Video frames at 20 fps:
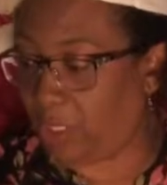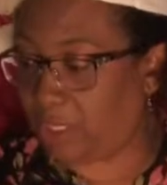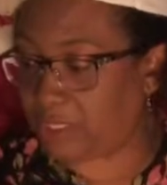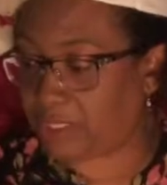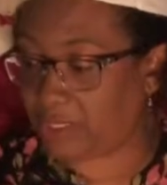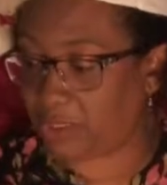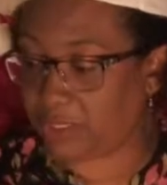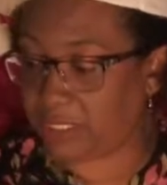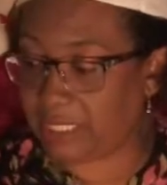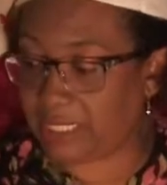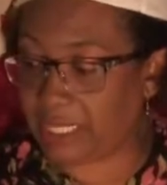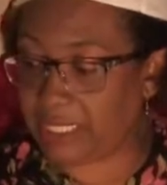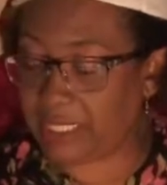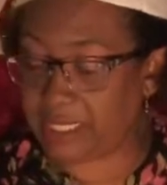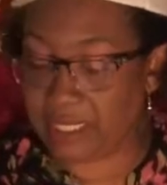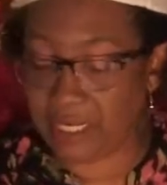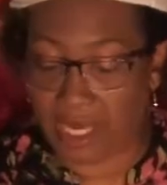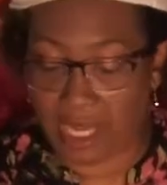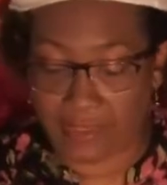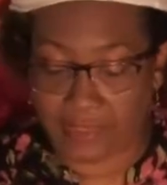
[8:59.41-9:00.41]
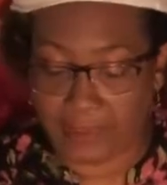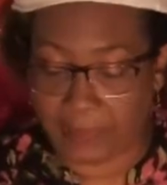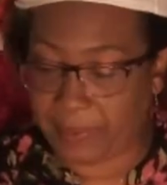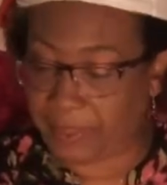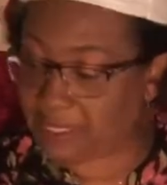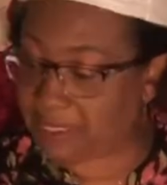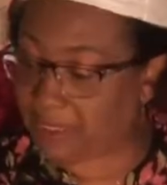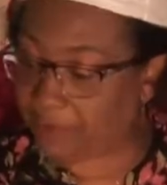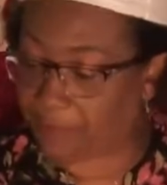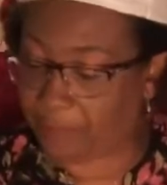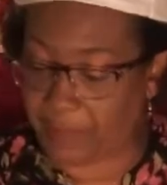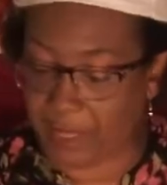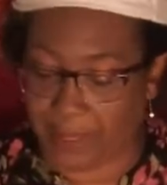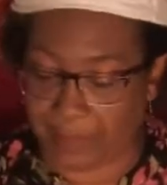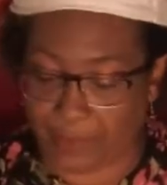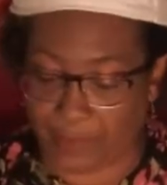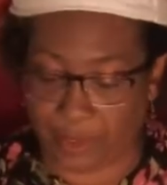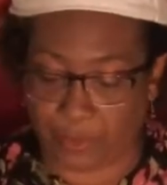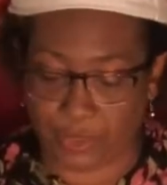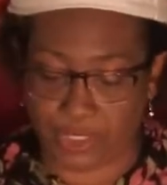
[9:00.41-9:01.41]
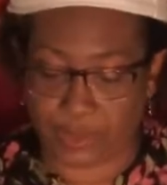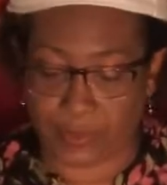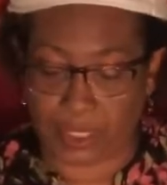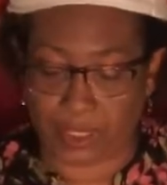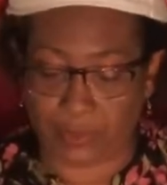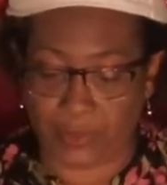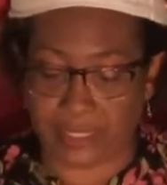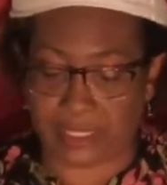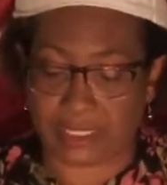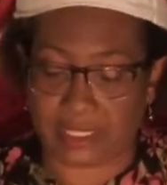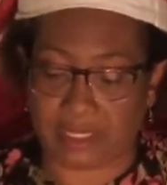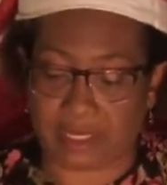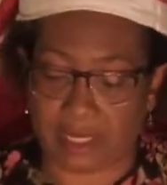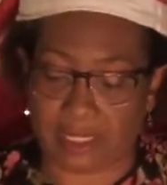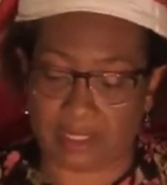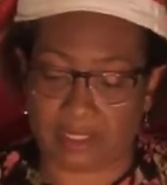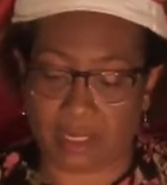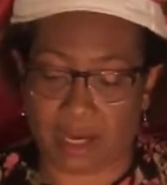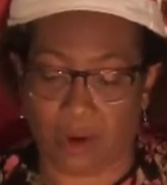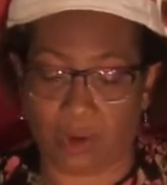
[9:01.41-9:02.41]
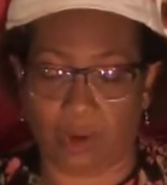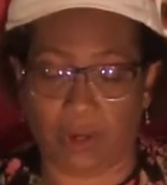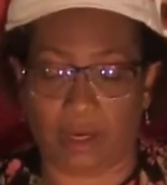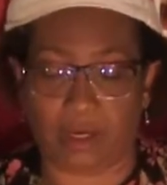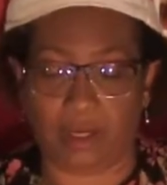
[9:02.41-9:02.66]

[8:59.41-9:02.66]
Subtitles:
We also need another piece of paper which we are going to cut